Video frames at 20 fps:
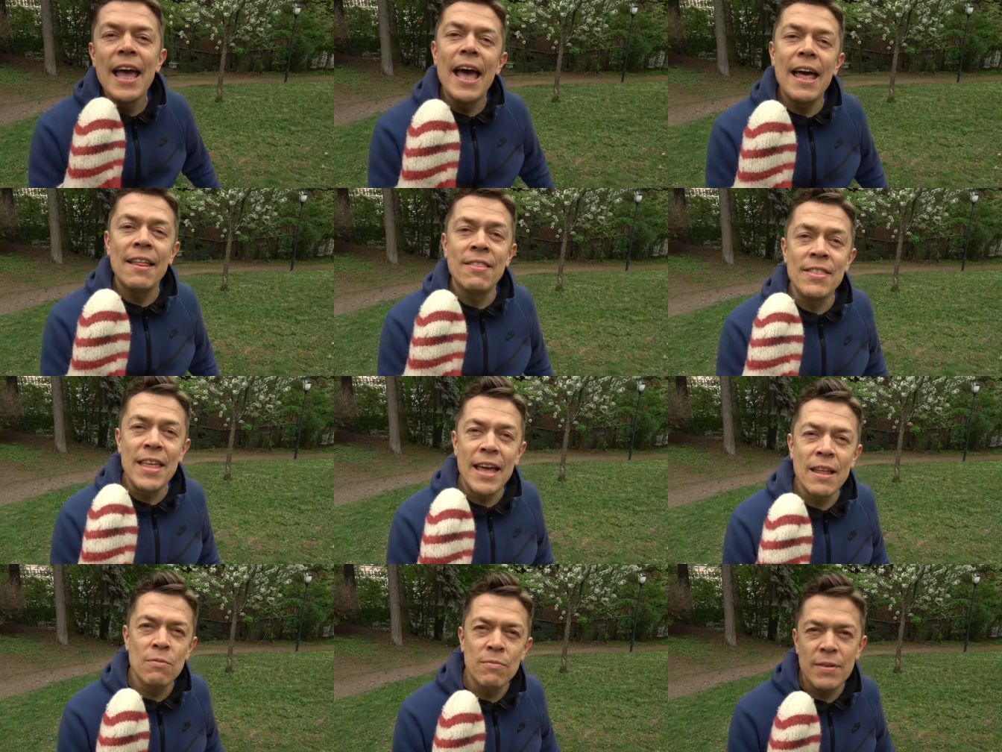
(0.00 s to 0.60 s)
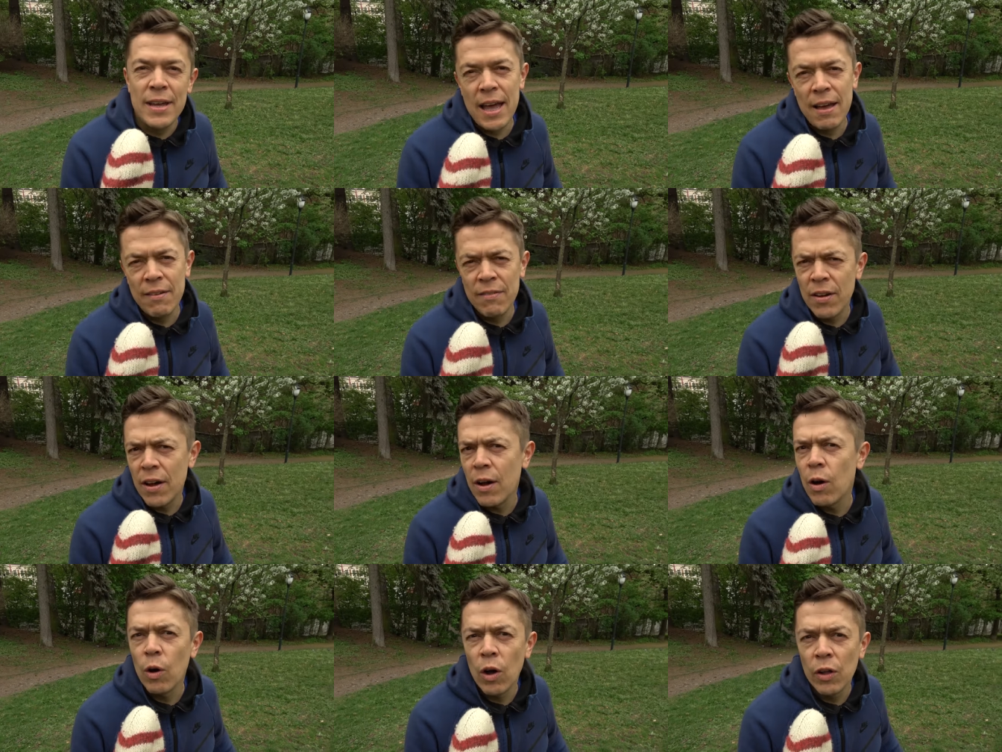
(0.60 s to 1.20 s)
And then we have
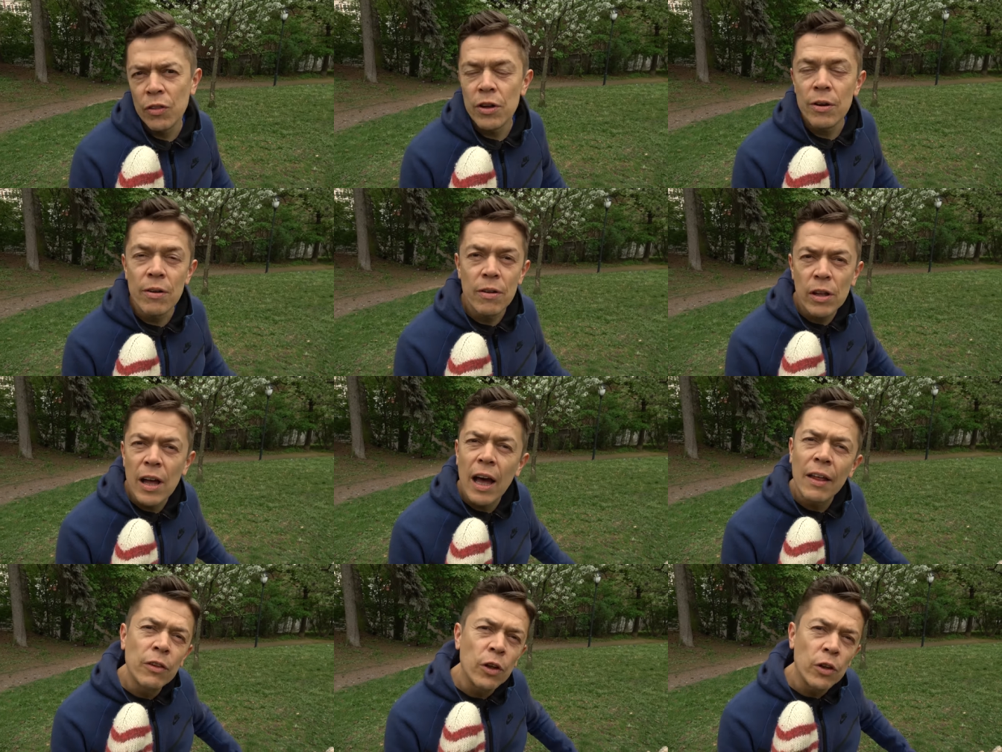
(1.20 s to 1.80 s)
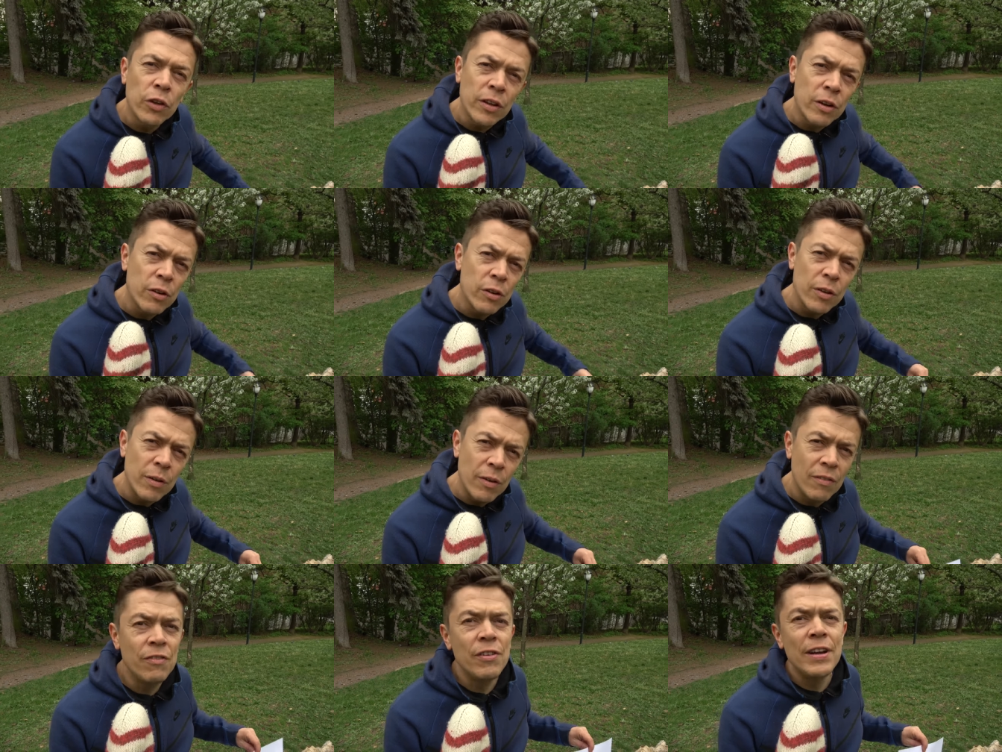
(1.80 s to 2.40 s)
a other,
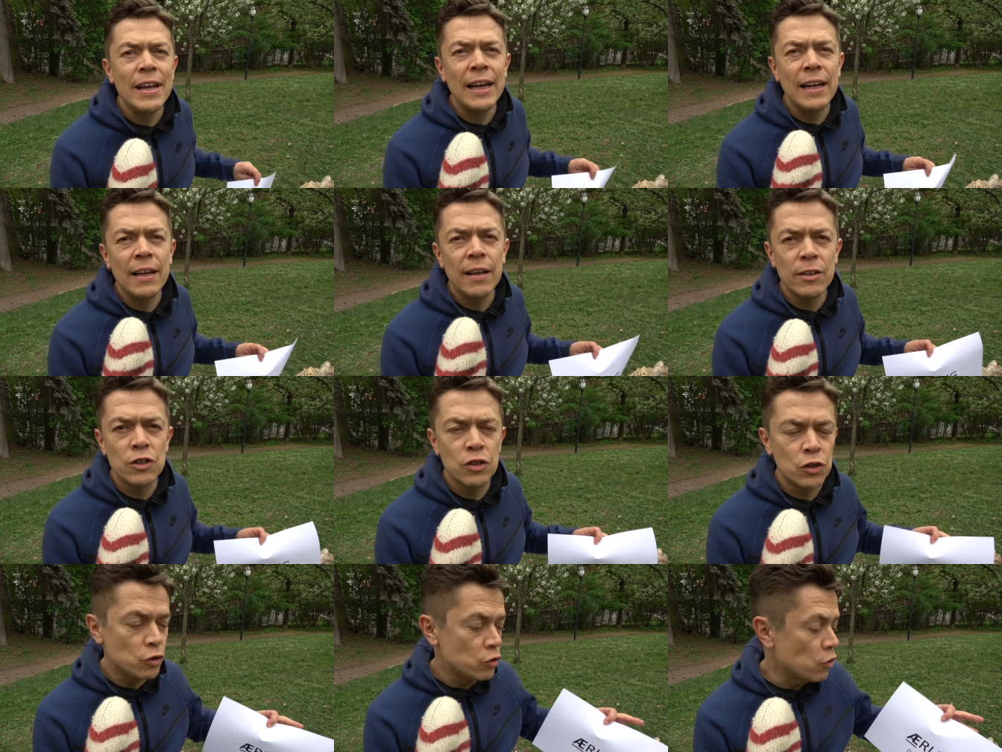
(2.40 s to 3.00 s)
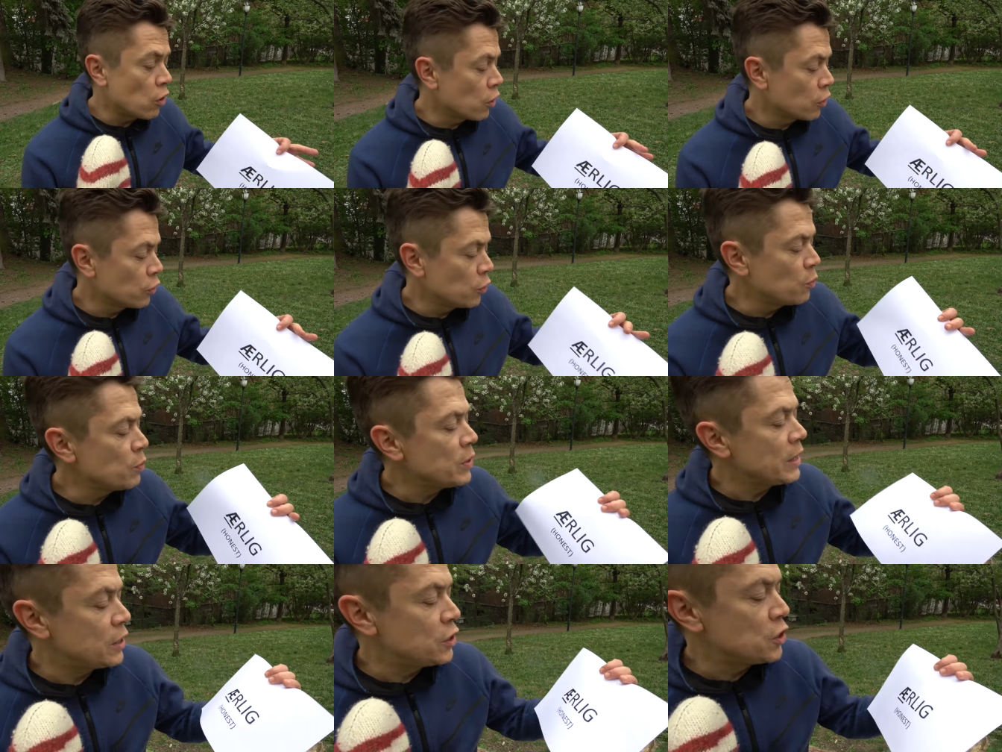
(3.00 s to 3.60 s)
another really strong
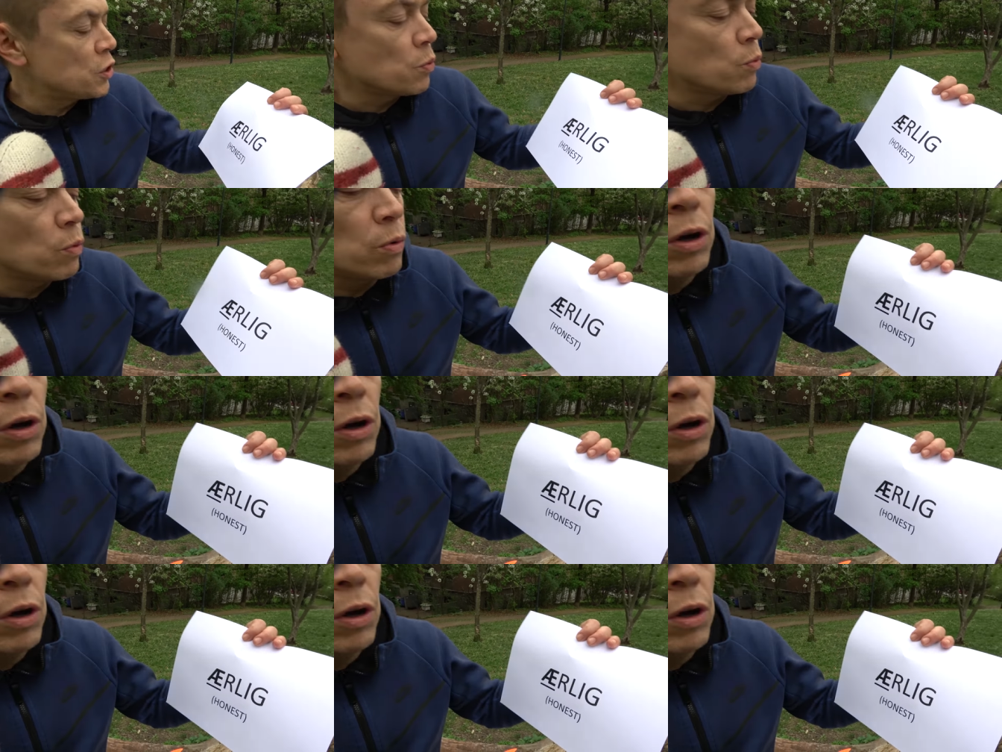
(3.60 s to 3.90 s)
Norwegian